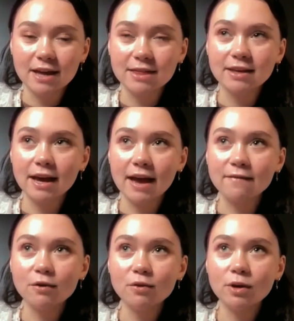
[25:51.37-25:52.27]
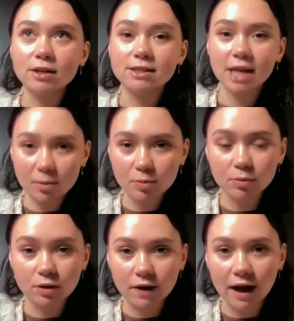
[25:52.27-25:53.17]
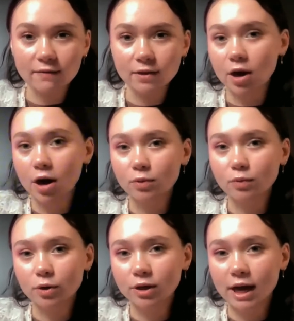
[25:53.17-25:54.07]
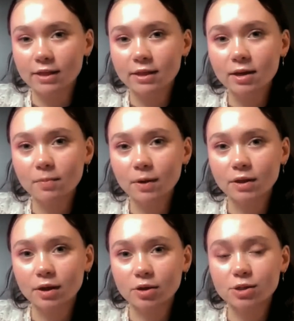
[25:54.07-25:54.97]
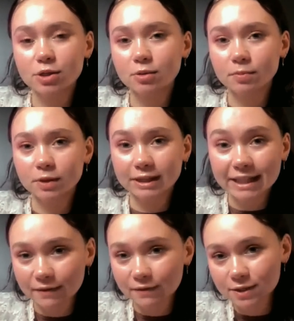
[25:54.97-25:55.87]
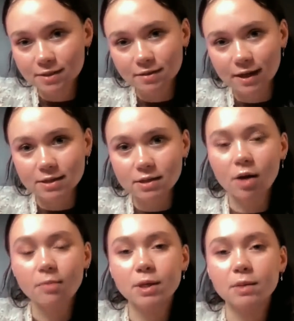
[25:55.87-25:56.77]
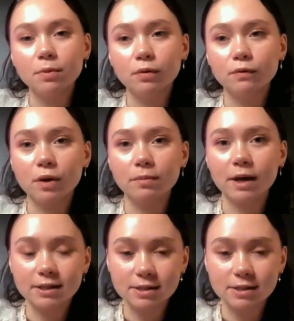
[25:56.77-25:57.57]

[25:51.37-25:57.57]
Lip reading: I think everyone is capable of having a hard work ethic, but there are certain beliefs that stop people from